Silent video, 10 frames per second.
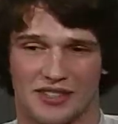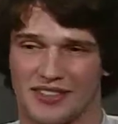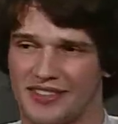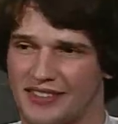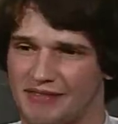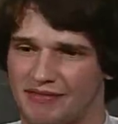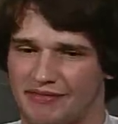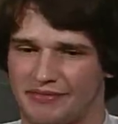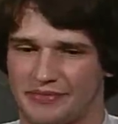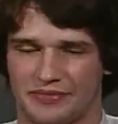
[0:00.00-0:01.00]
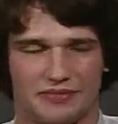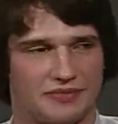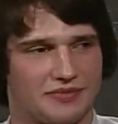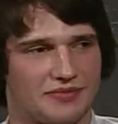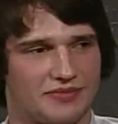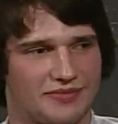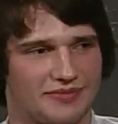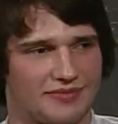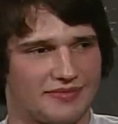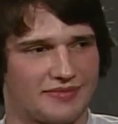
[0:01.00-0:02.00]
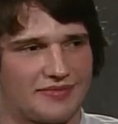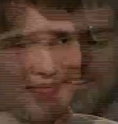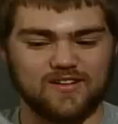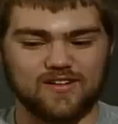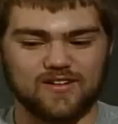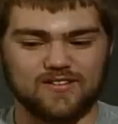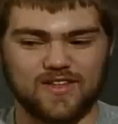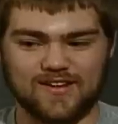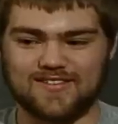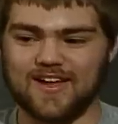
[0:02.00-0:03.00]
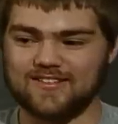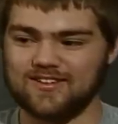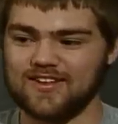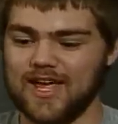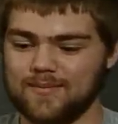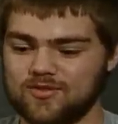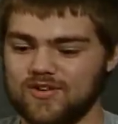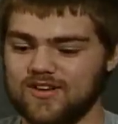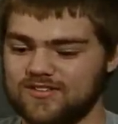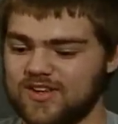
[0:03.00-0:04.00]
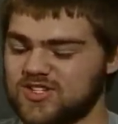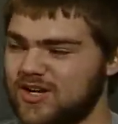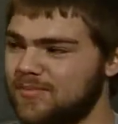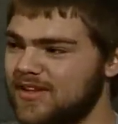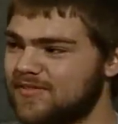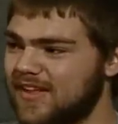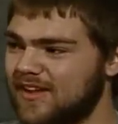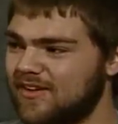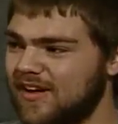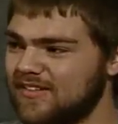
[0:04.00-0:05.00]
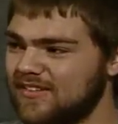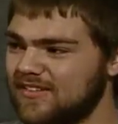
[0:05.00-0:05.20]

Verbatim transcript: Um, when UNO had just started, they decided to start a campus radio station. I believe is that yeah. correct?